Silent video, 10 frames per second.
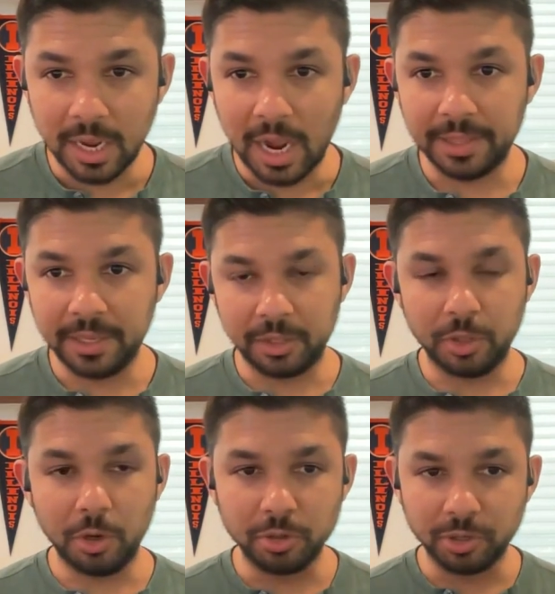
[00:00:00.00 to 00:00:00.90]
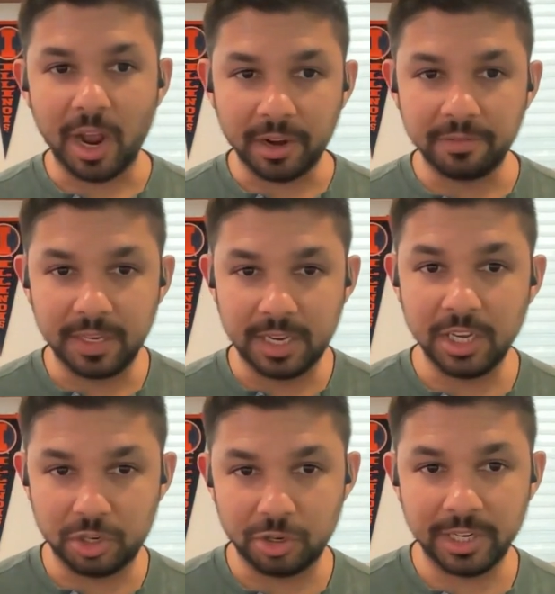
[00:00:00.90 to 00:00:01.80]
I think those are kind of the
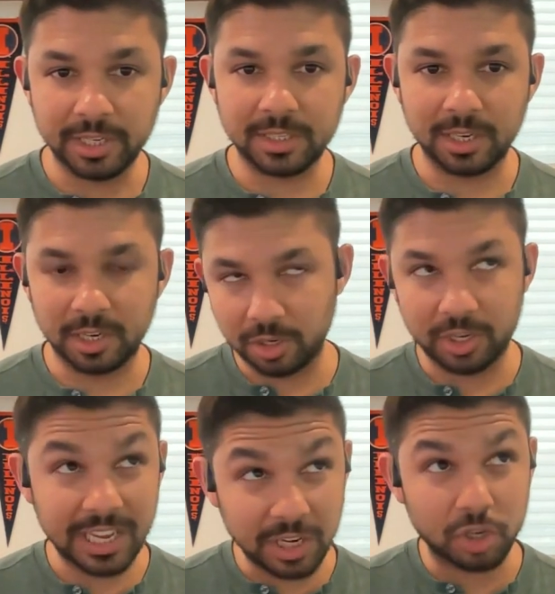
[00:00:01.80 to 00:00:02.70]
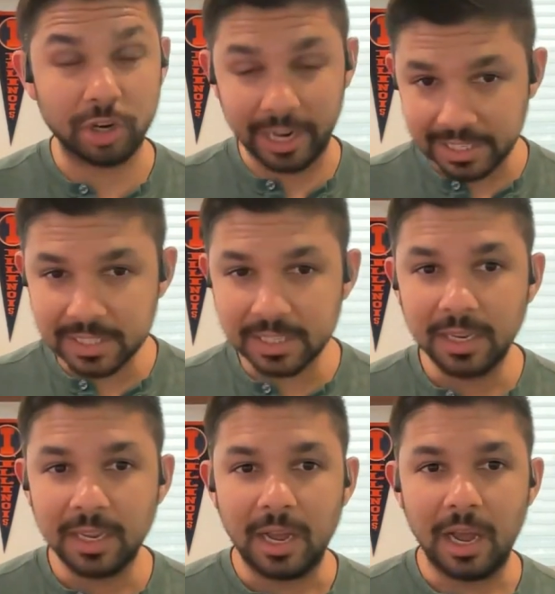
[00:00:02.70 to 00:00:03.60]
key traits key traits
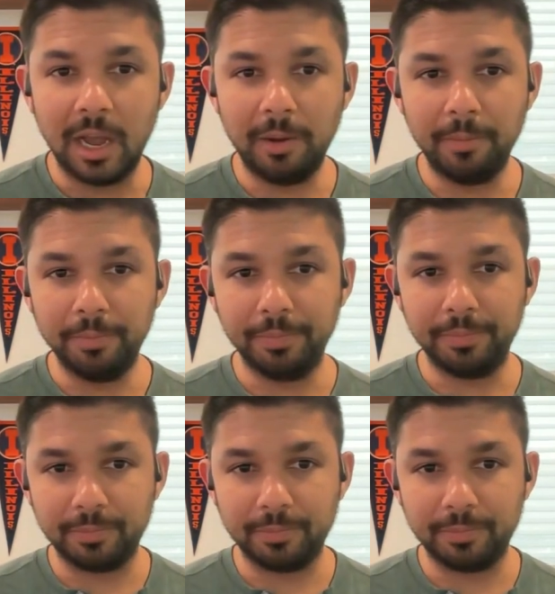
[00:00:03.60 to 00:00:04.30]
um,